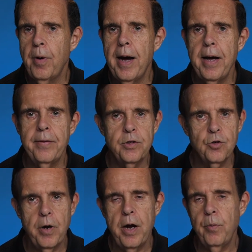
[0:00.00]
buy, that's
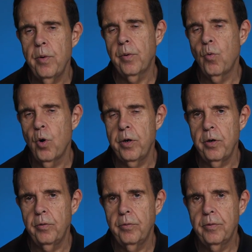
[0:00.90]
great. We reward
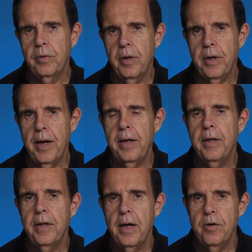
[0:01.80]
you, okay?
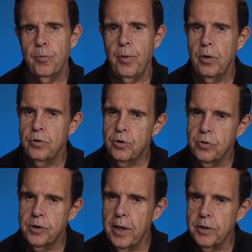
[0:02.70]
As opposed
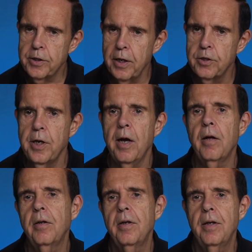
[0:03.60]
to
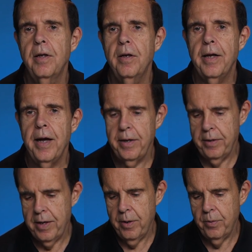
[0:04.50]
sell,
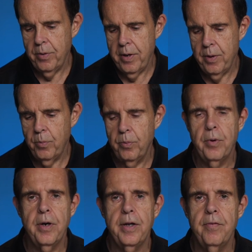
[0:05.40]
okay? And
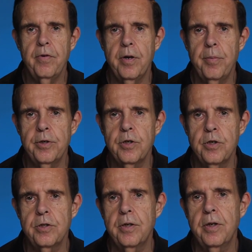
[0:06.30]
we're going to give you
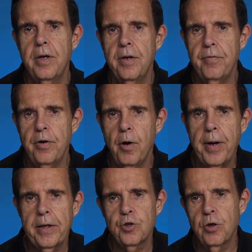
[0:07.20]
commissions, and if you don't
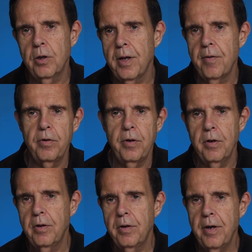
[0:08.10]
make a certain level,
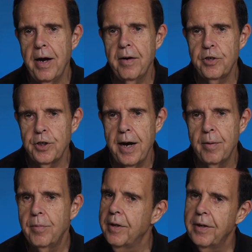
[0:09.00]
you're out of a
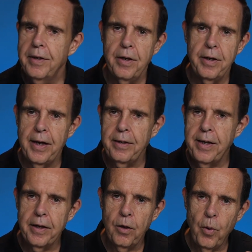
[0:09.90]
job. You got to
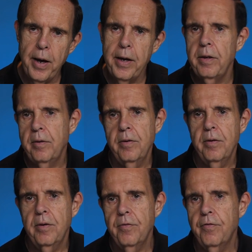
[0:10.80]
take it away
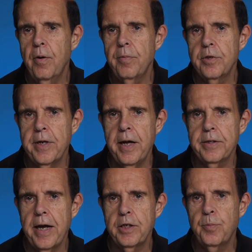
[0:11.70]
from the
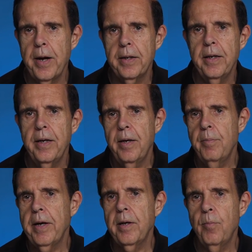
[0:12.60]
sales aspect,
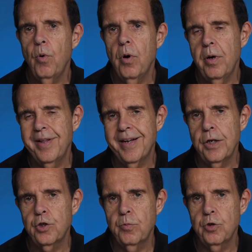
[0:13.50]
make it more in the
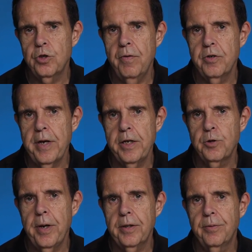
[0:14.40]
customer service
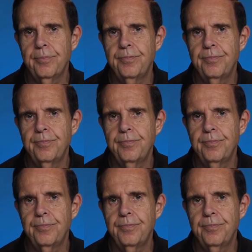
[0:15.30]
aspect.